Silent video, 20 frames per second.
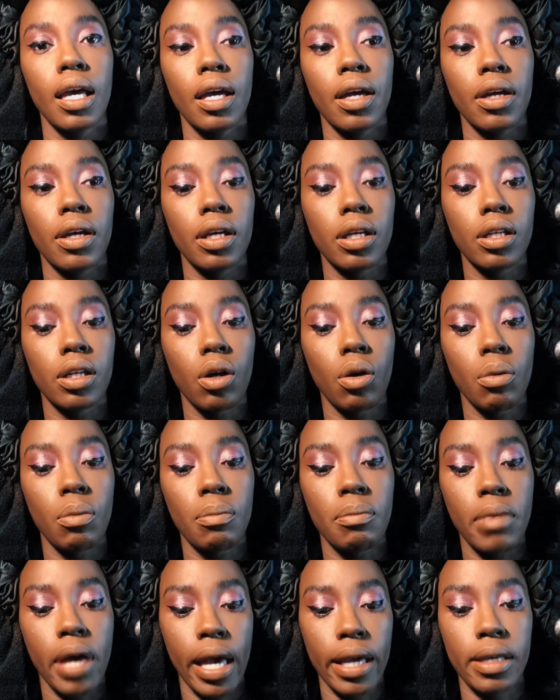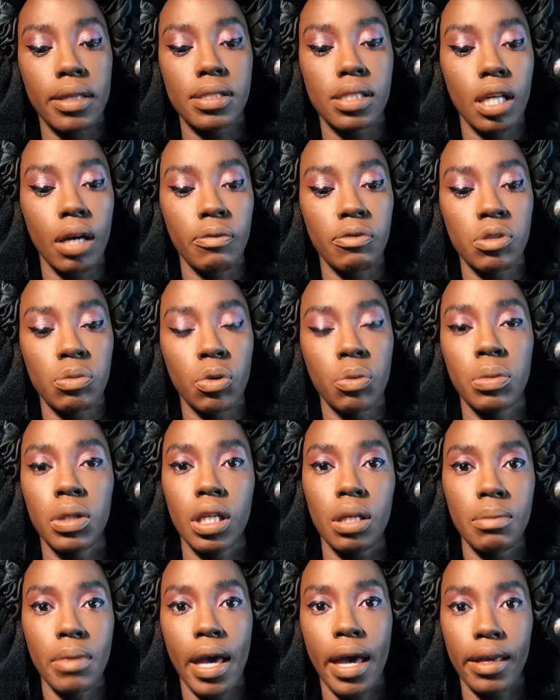You know, Maggie's comfortable being
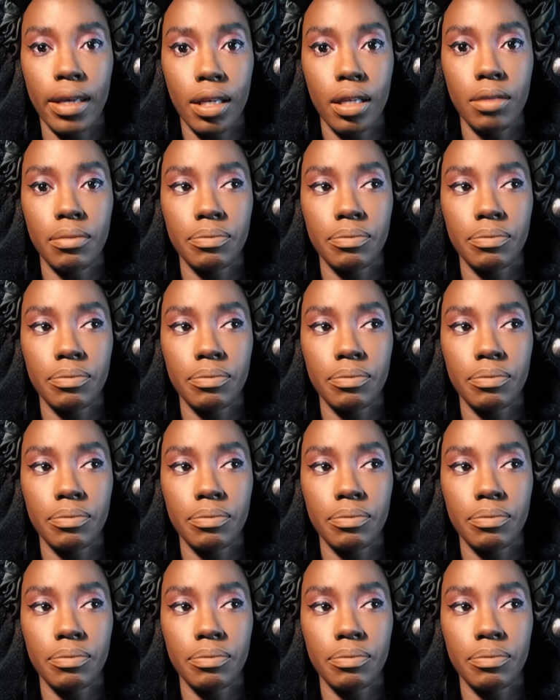Maggie.